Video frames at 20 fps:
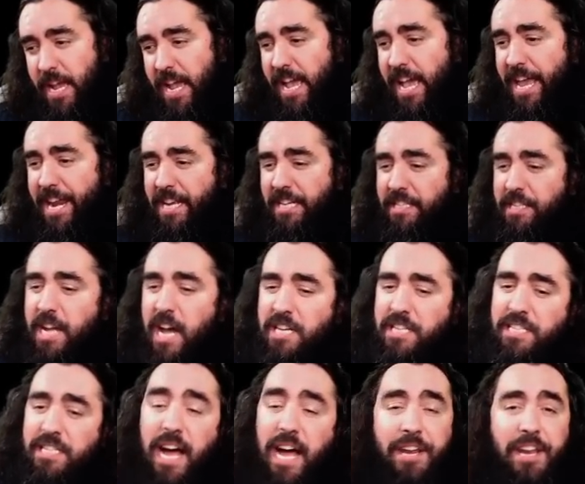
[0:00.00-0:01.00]
It is
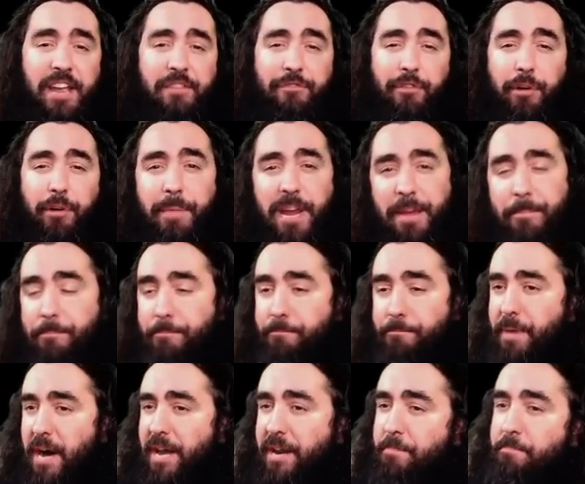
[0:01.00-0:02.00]
not Sunday for me,
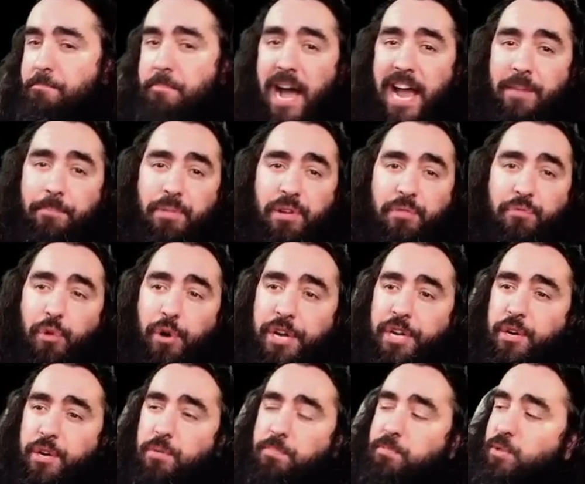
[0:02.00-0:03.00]
but it might be for you.